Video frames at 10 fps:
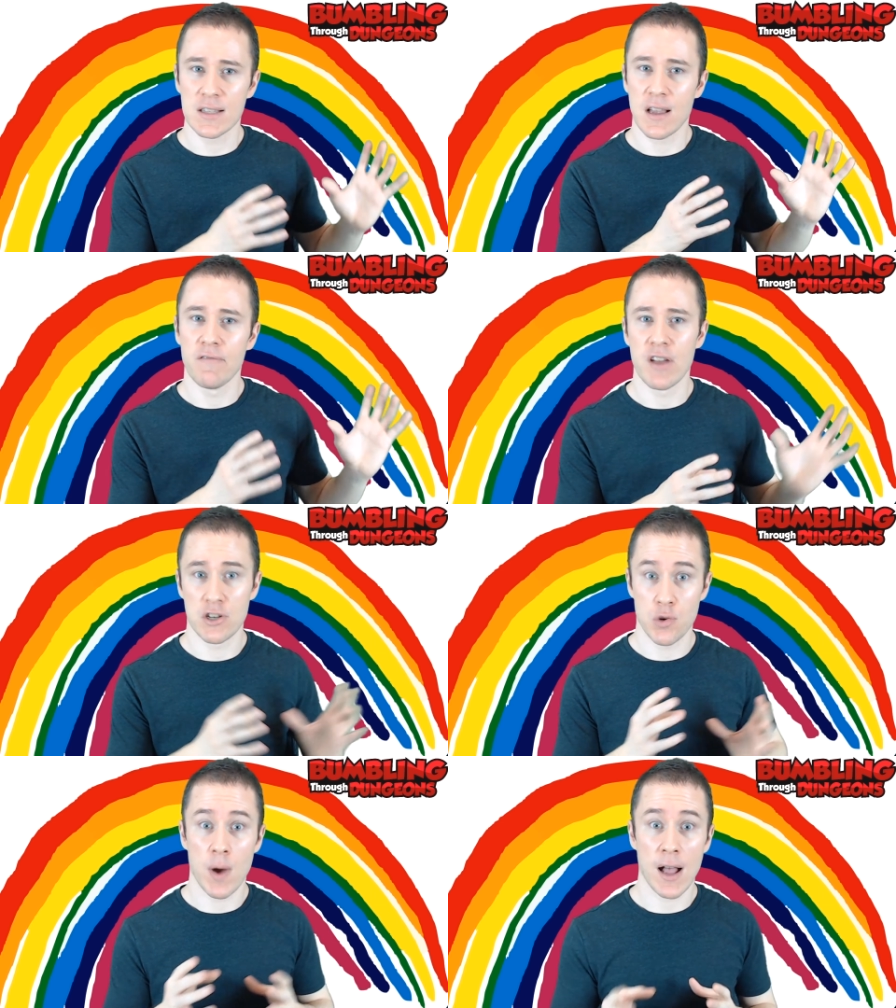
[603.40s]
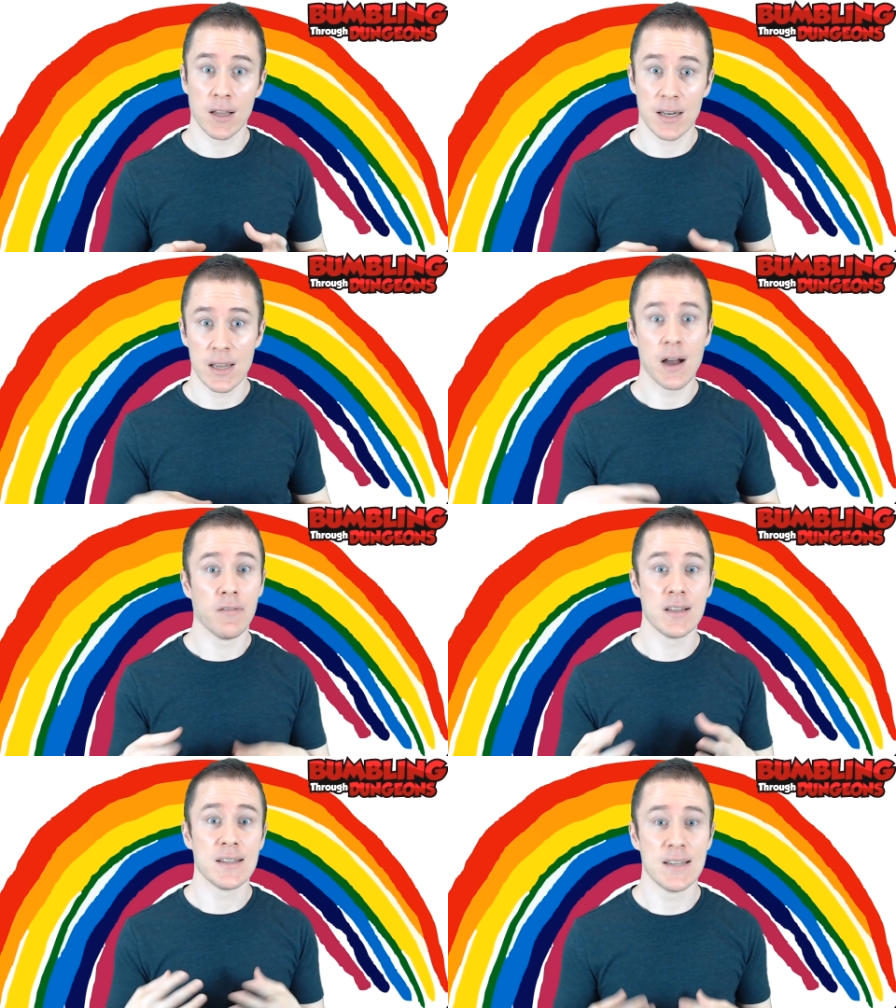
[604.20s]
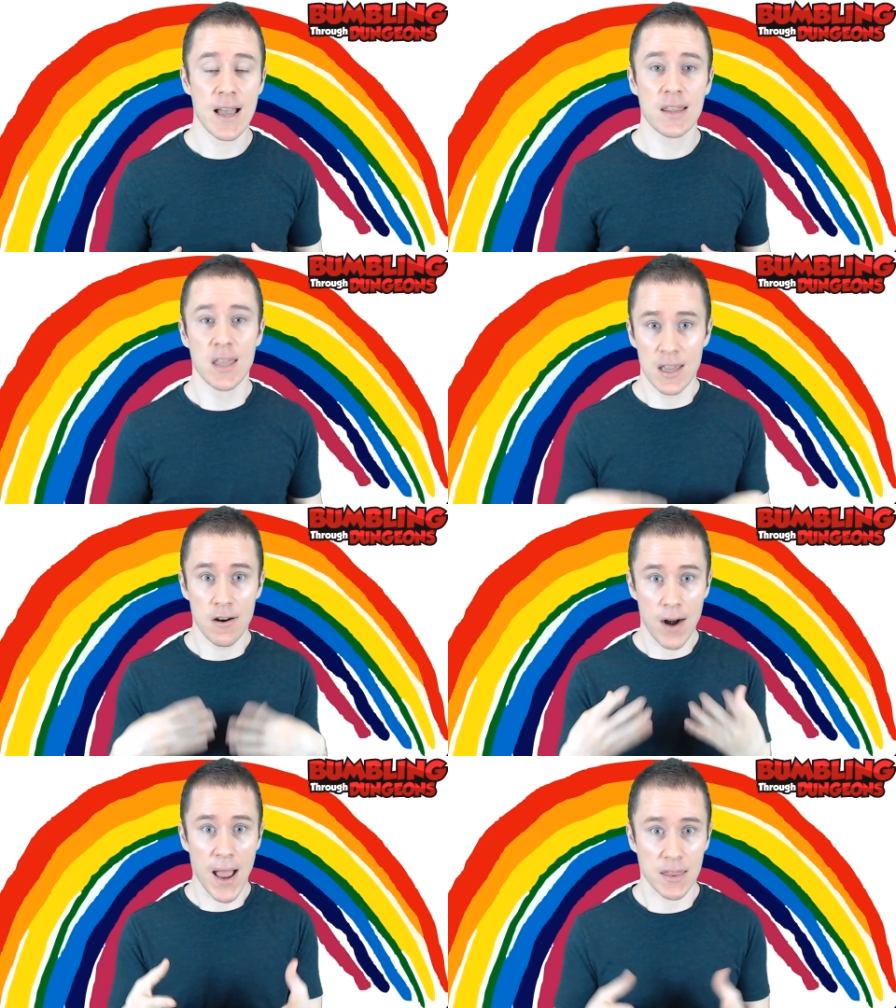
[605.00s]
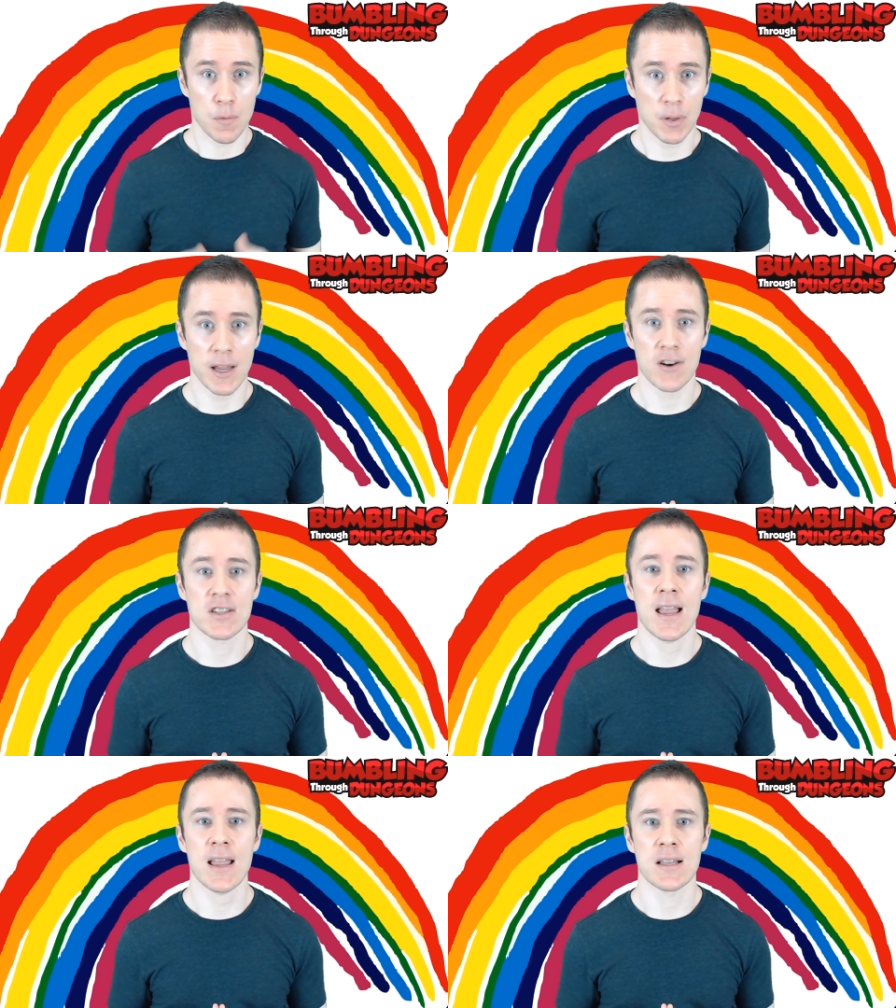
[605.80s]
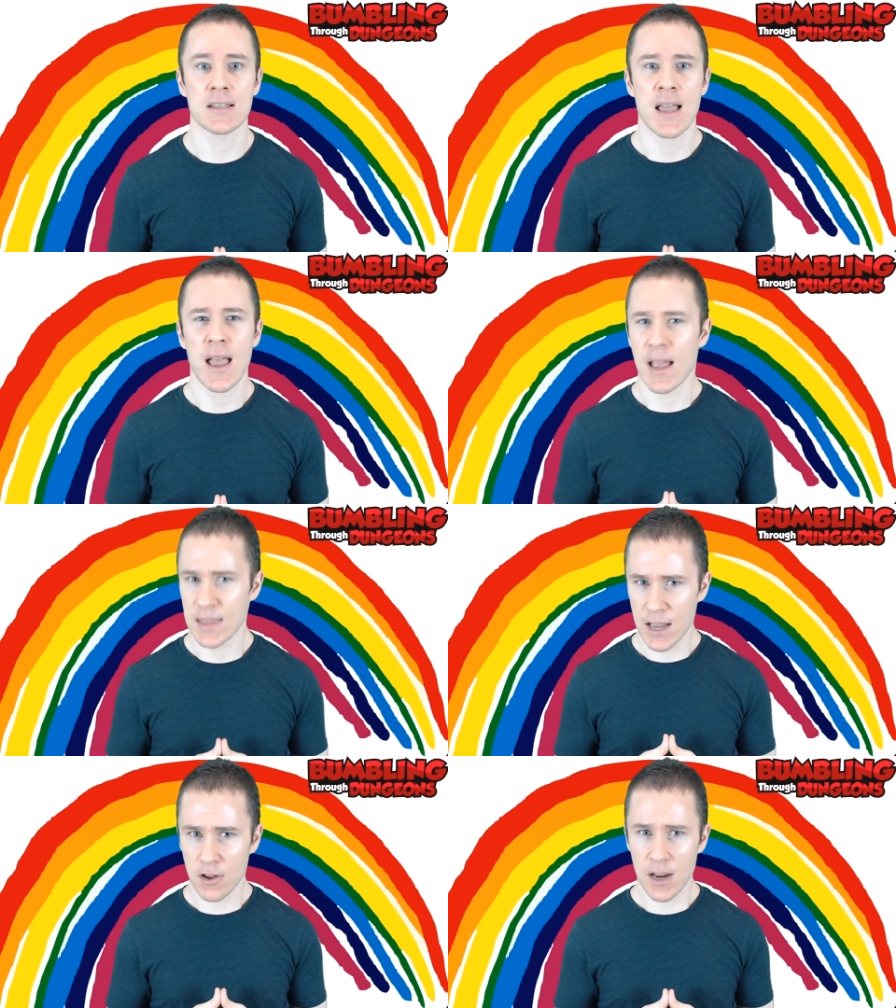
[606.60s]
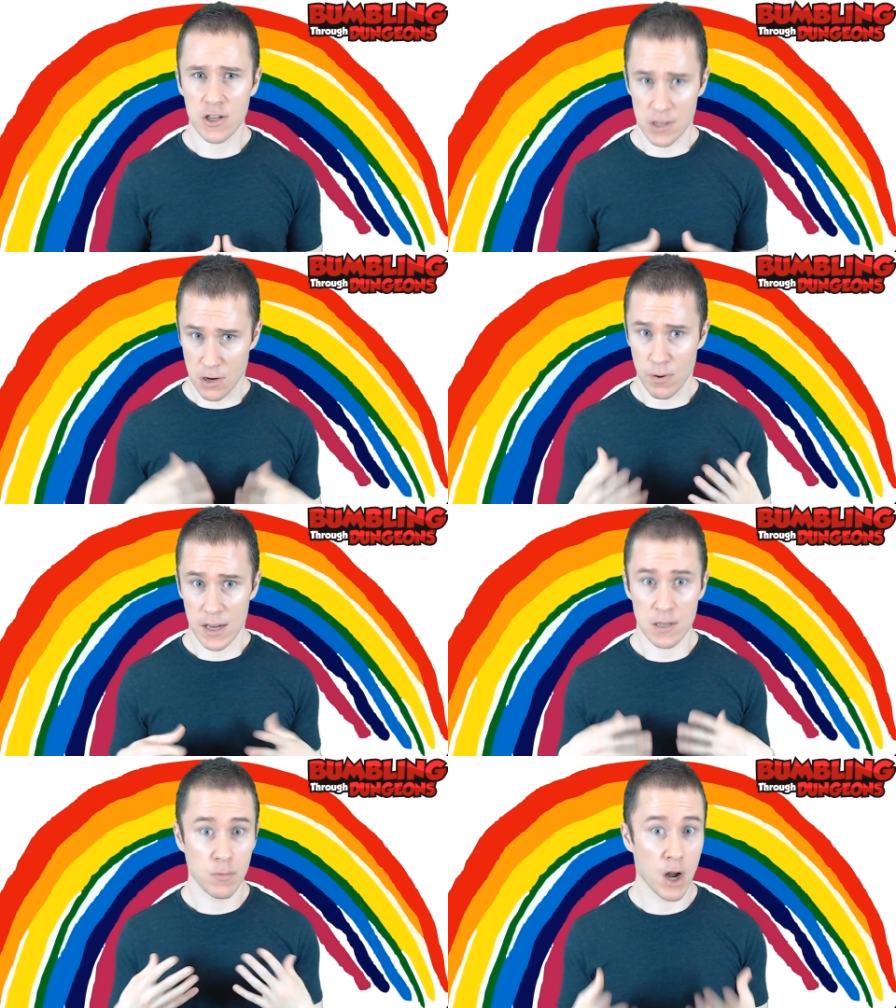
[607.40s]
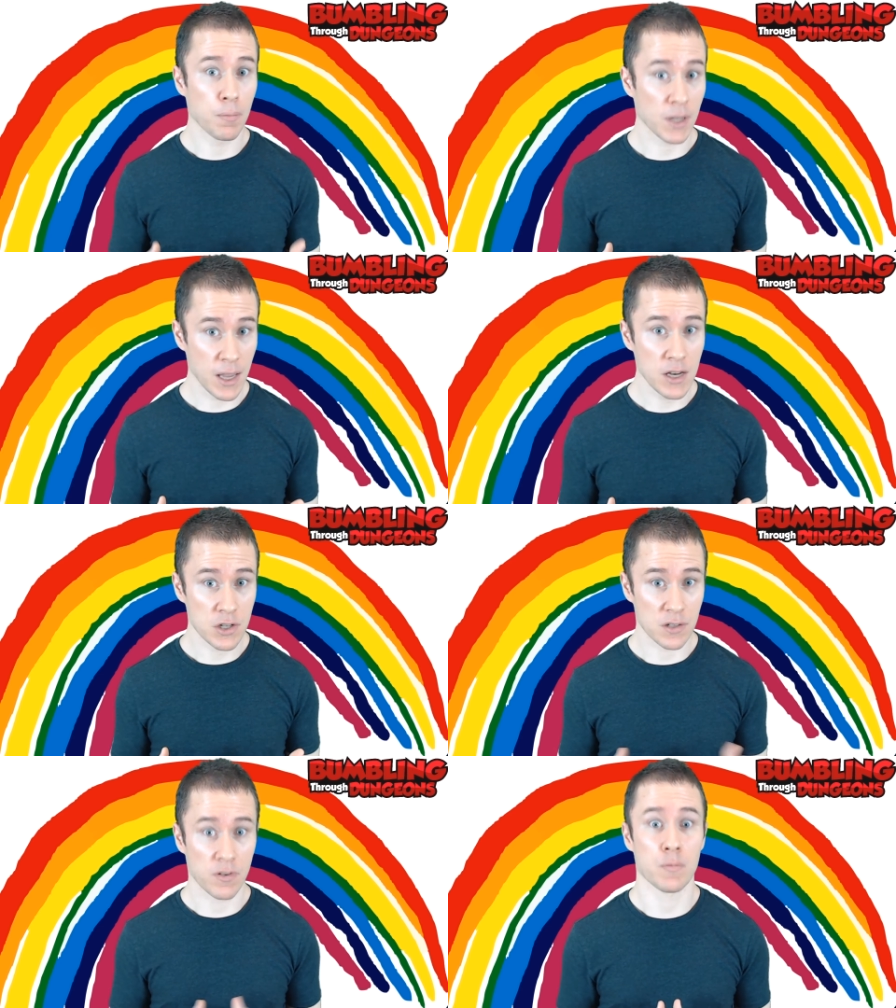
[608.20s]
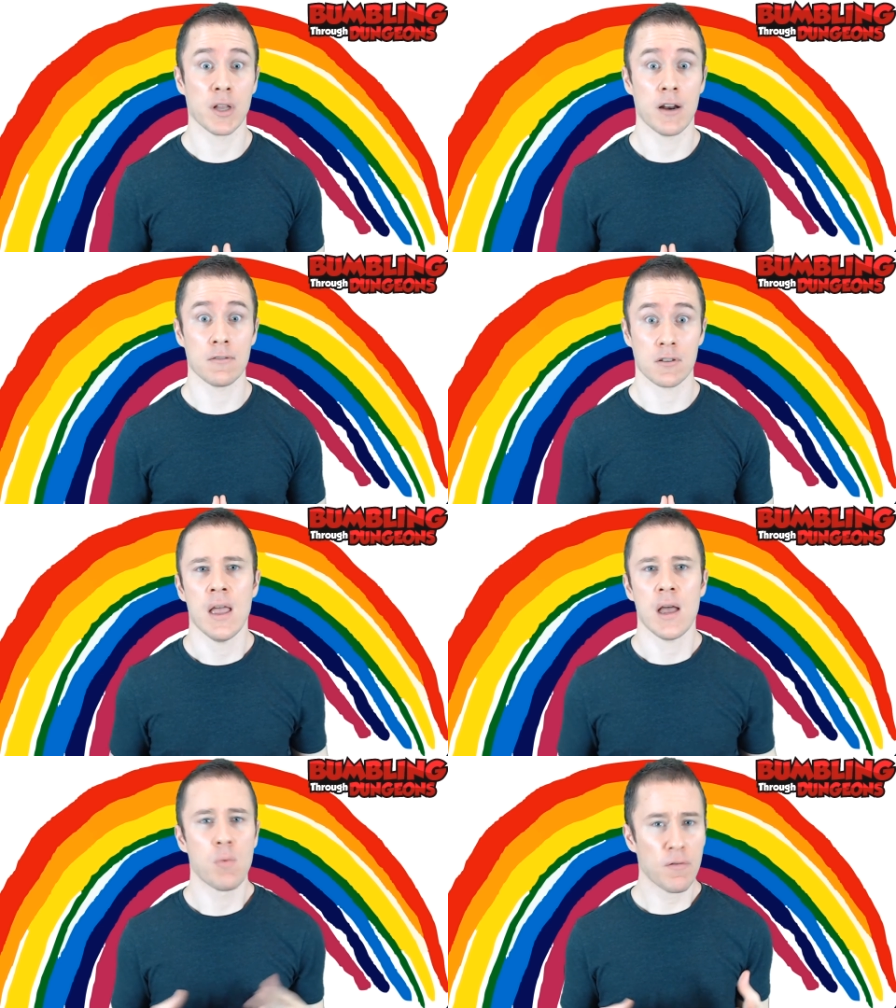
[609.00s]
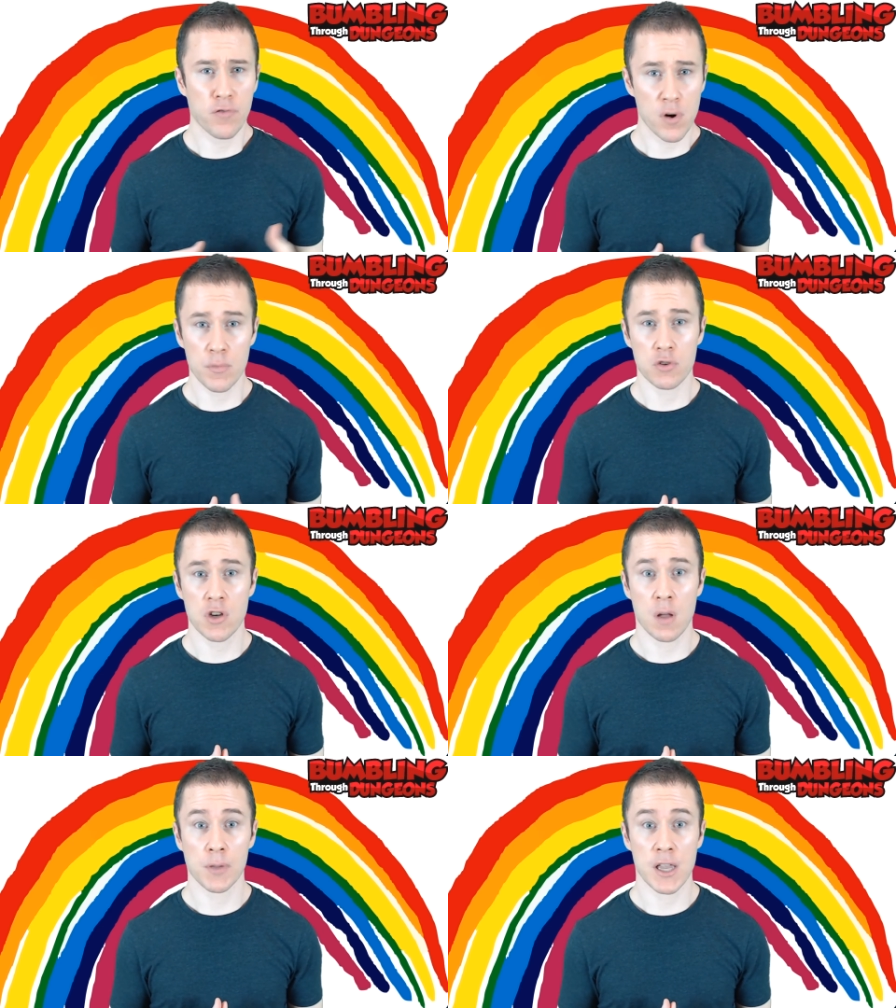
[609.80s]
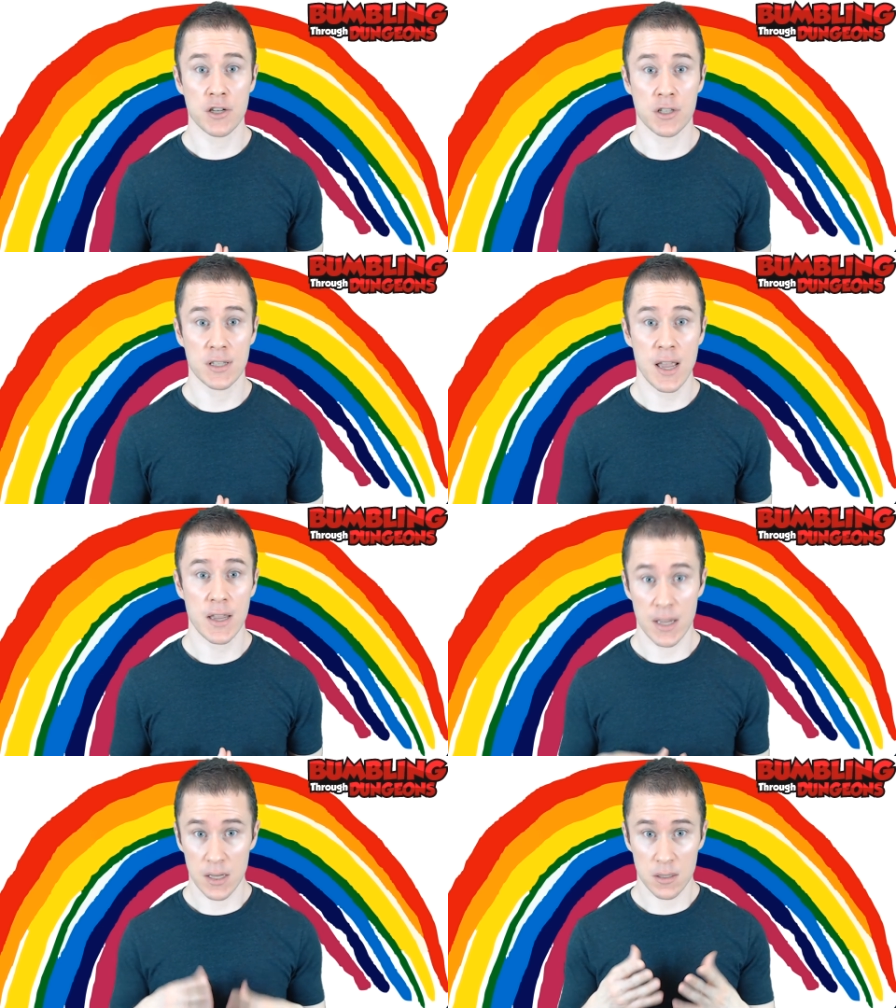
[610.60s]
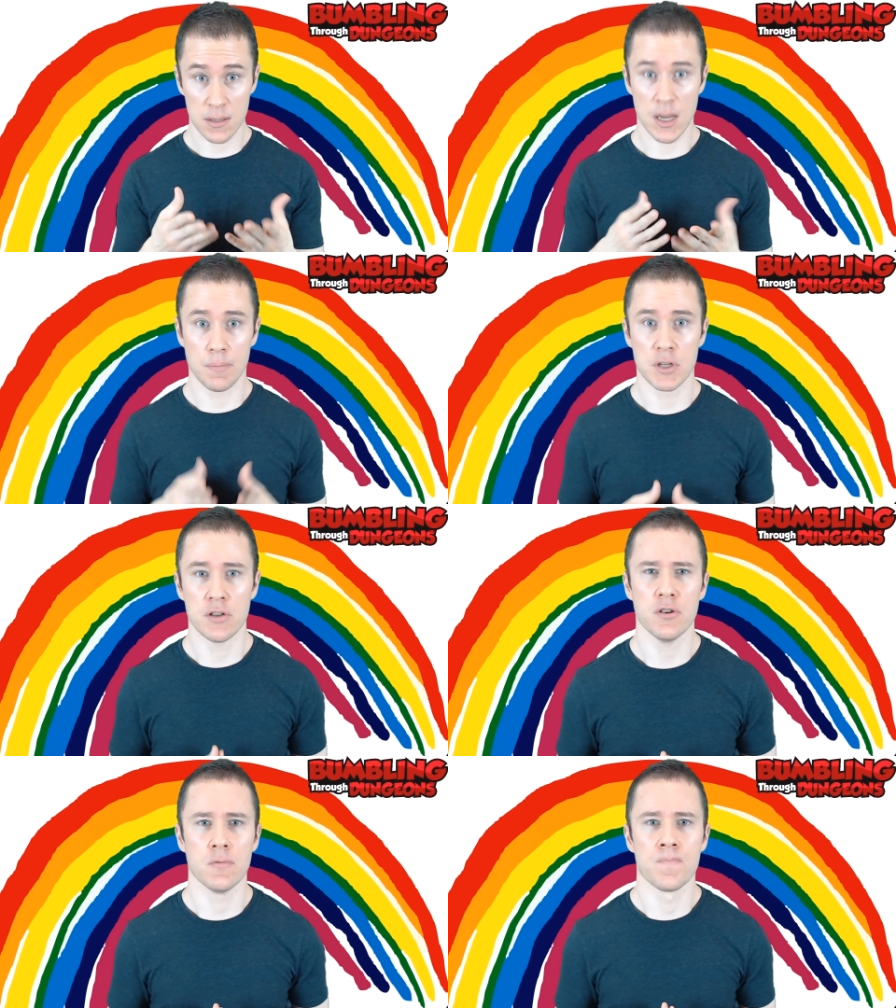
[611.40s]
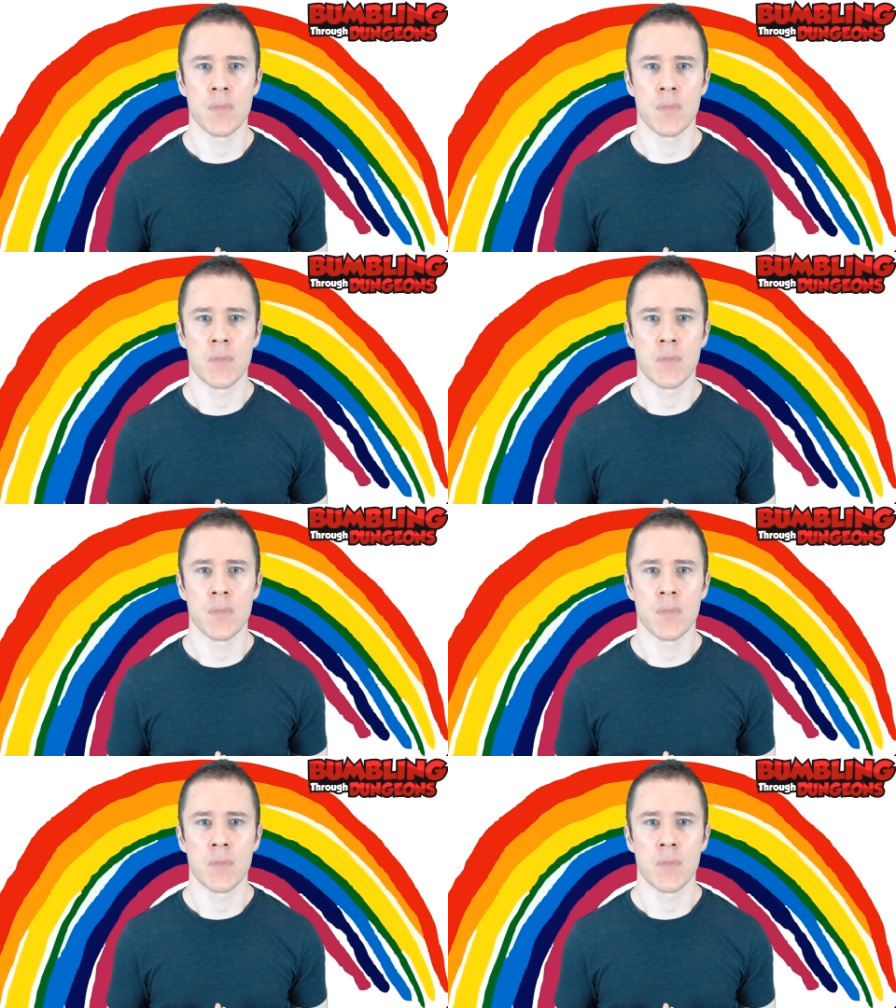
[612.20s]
eventuality of its death here at the player's hands, and that could actually create some complications for the players. And what form those complications take is up to you.